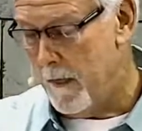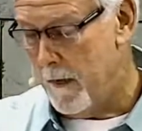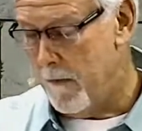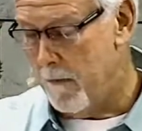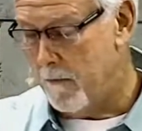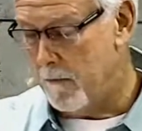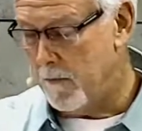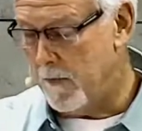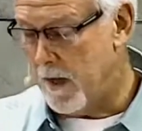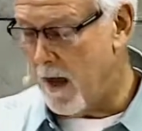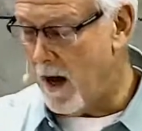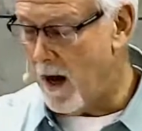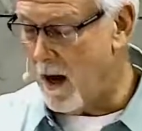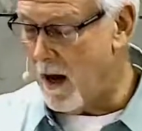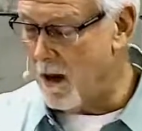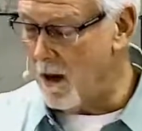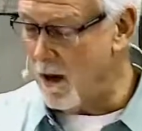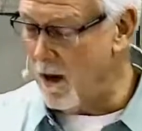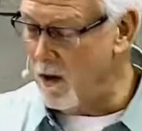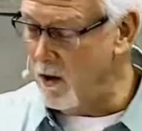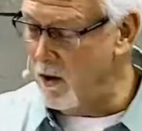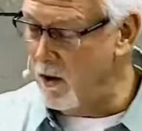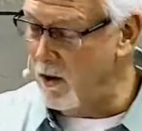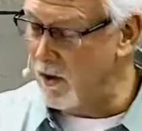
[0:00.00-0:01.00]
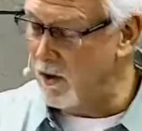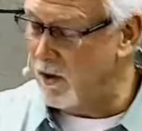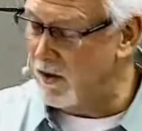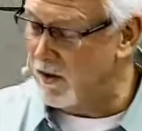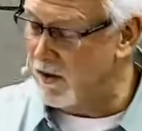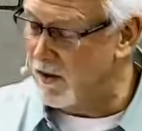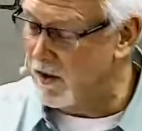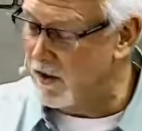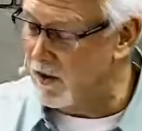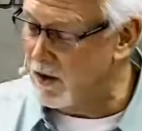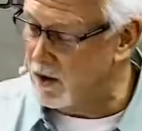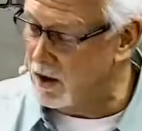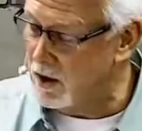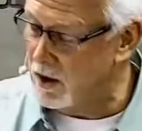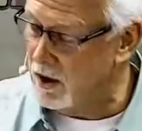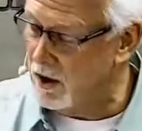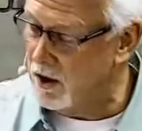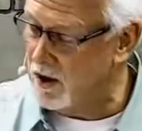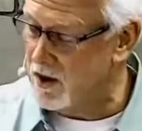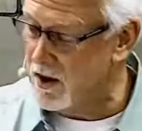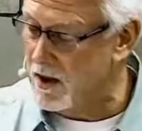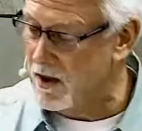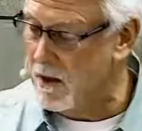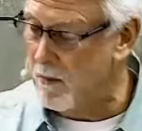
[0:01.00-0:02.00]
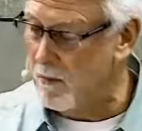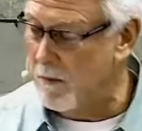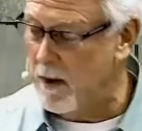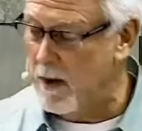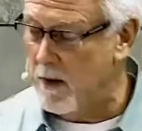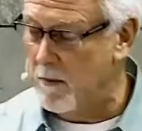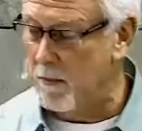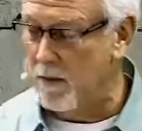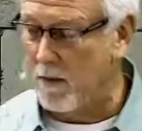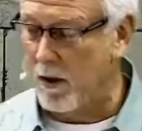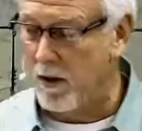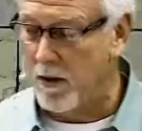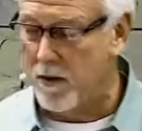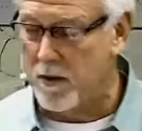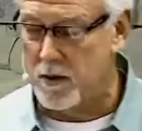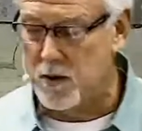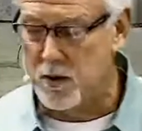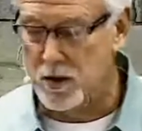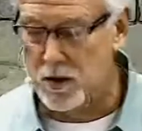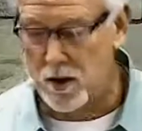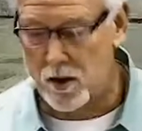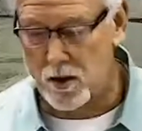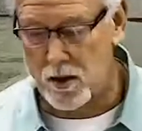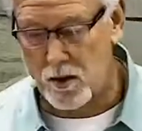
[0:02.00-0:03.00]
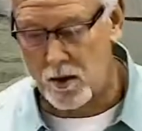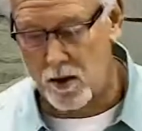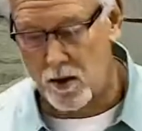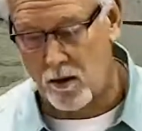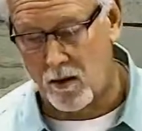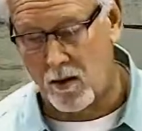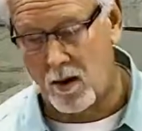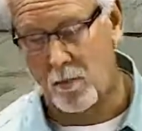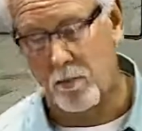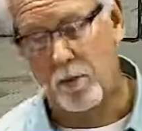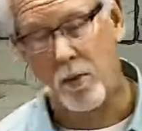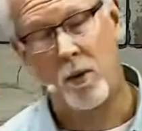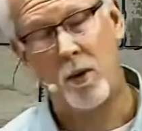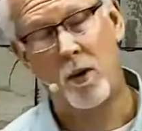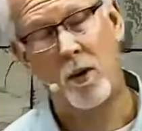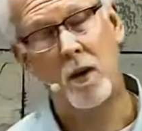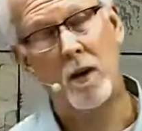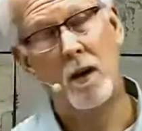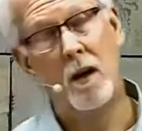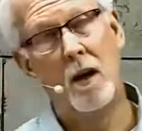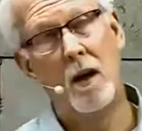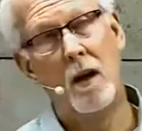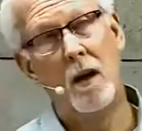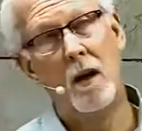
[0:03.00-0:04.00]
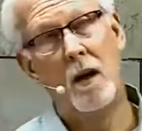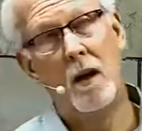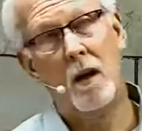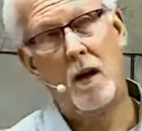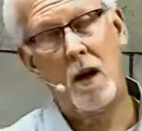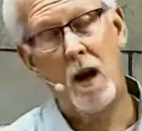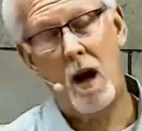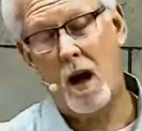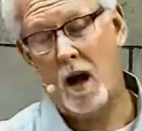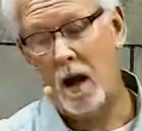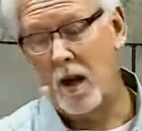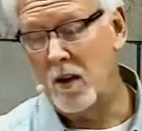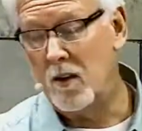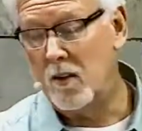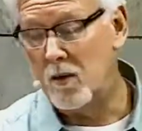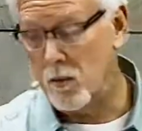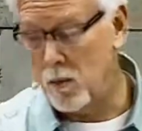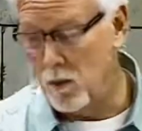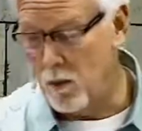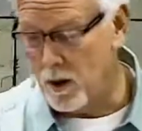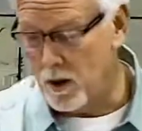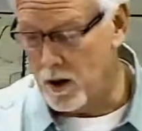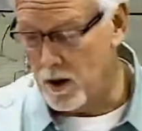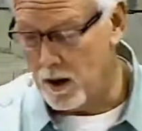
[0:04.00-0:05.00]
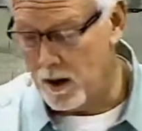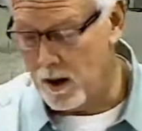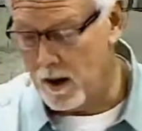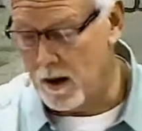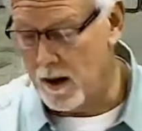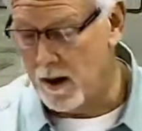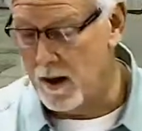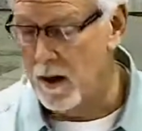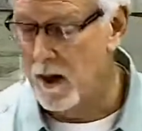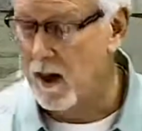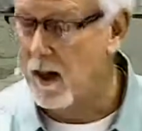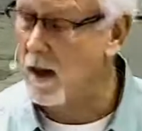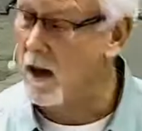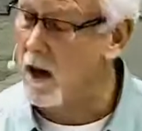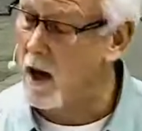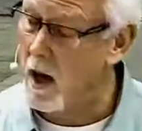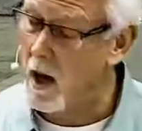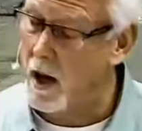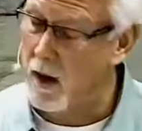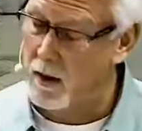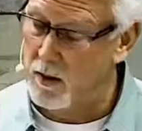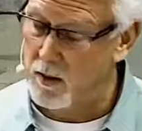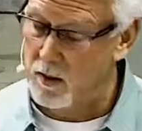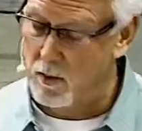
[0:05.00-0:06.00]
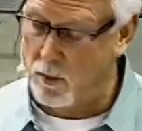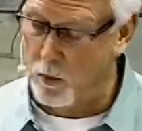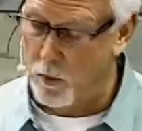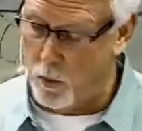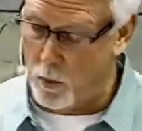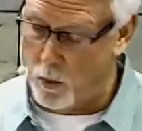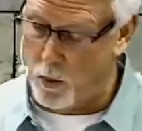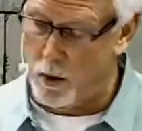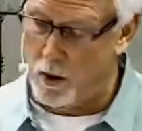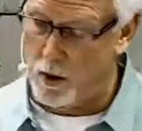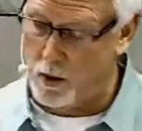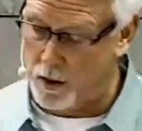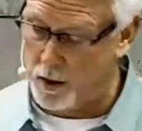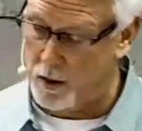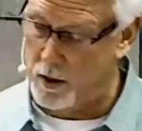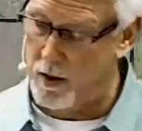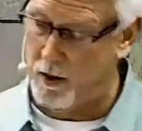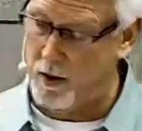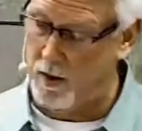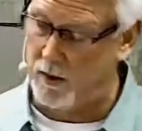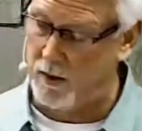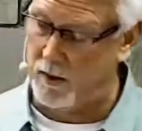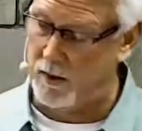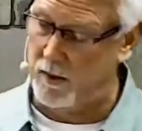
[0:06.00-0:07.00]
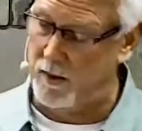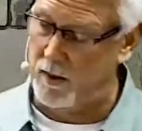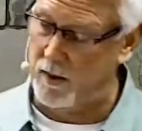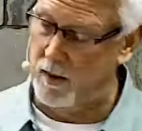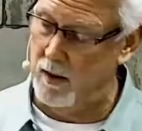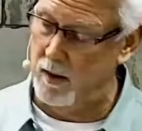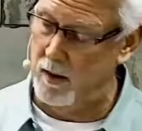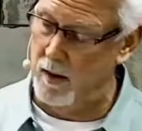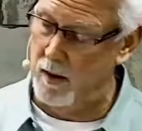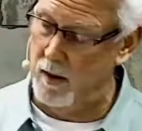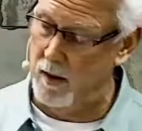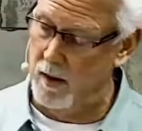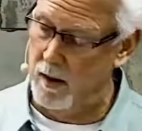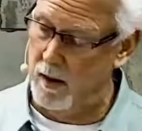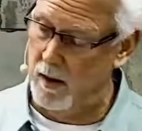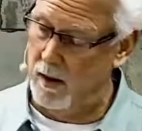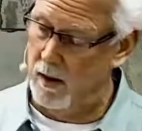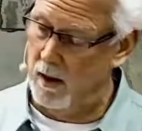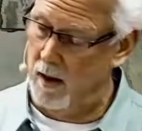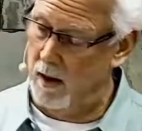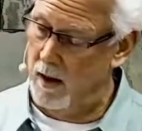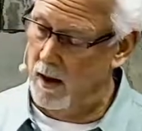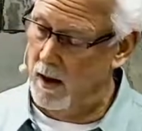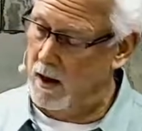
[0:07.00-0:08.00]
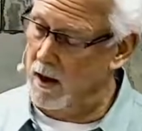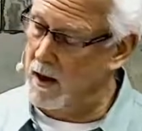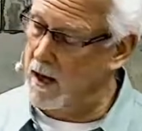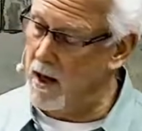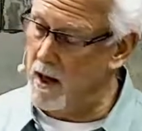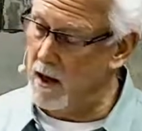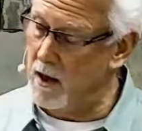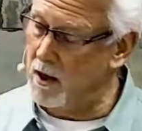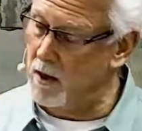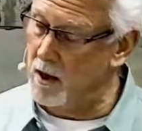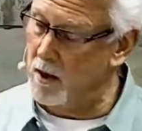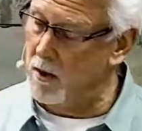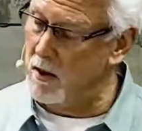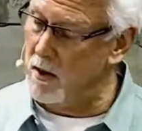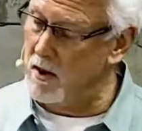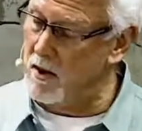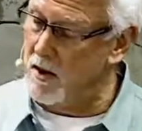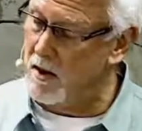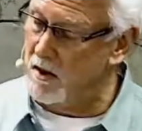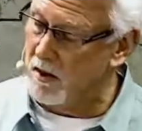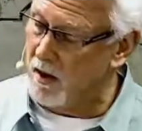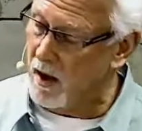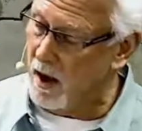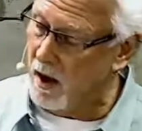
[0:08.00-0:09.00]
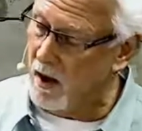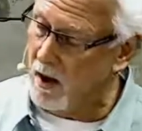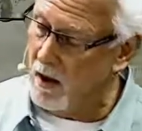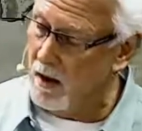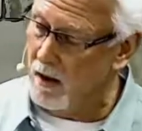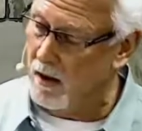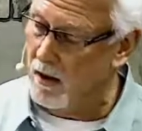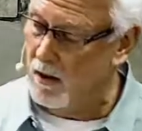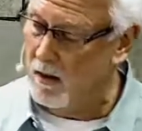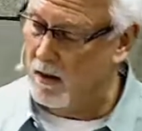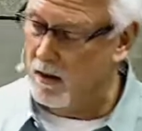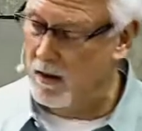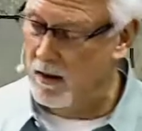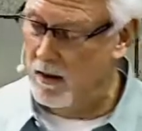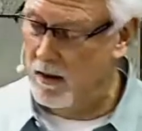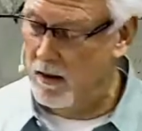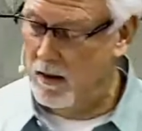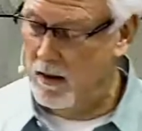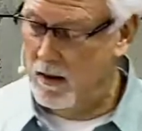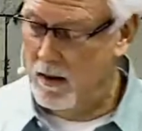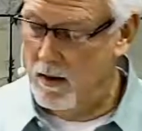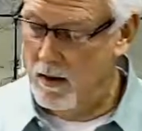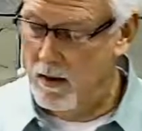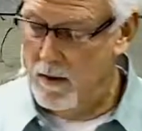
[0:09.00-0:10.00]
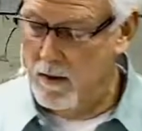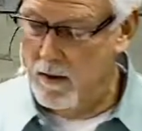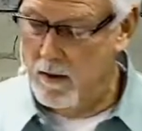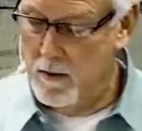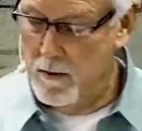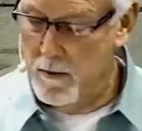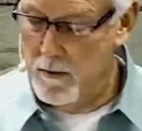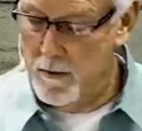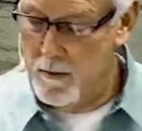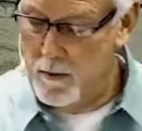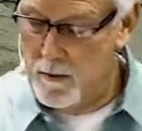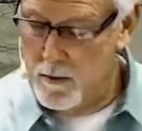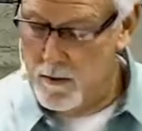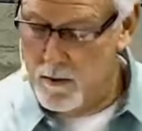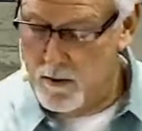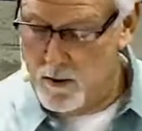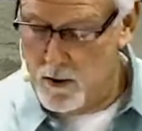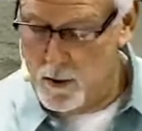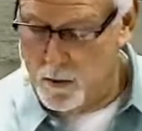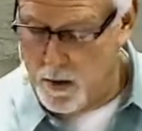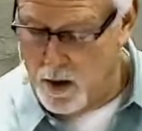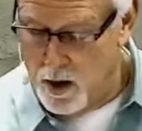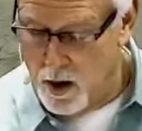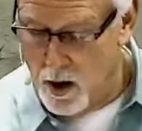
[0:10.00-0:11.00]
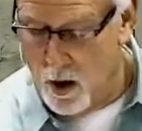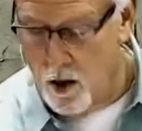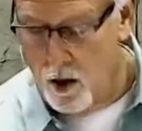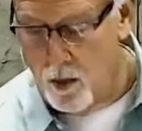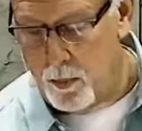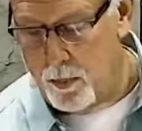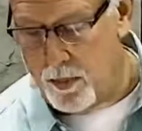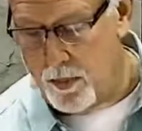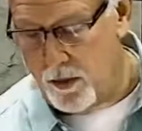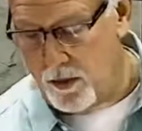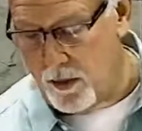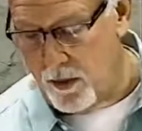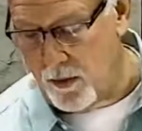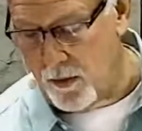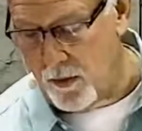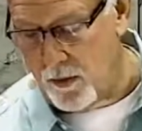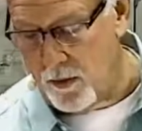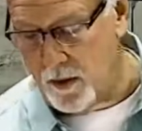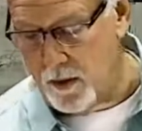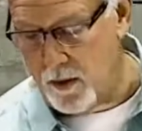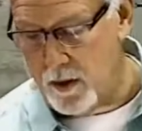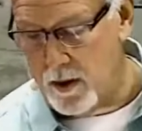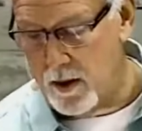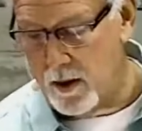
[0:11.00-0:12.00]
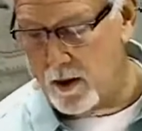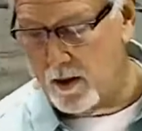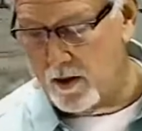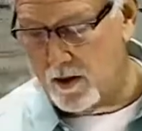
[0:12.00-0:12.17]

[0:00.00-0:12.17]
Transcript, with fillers: God uses the church and the people of the church to support God's work and God's workers. And I encourage us all to be open to the Lord to